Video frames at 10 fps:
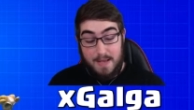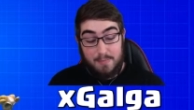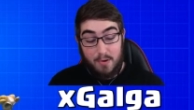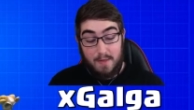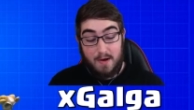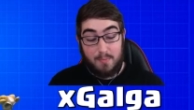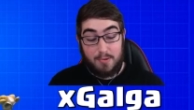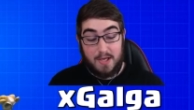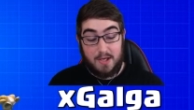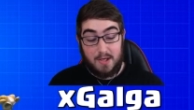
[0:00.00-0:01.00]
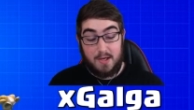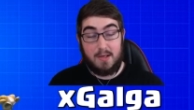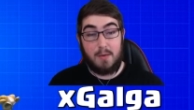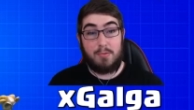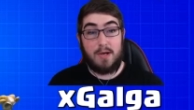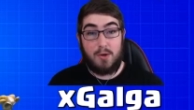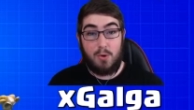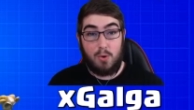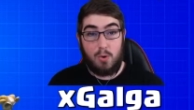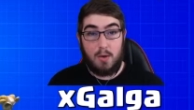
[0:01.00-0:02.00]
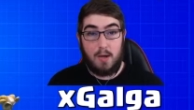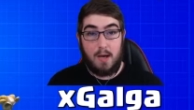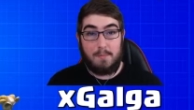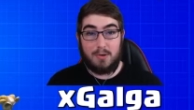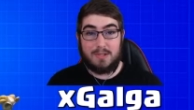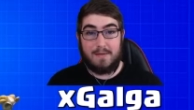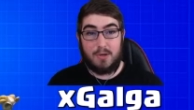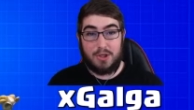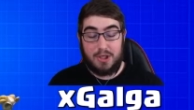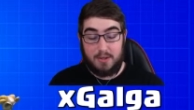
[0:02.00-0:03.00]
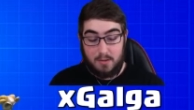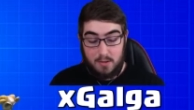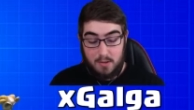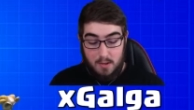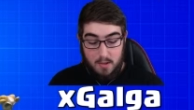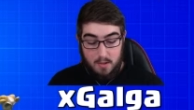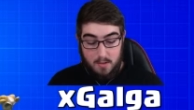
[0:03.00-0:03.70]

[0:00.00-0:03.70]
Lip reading: The people on there are pretty good. They're pretty cool. Most of them are chill.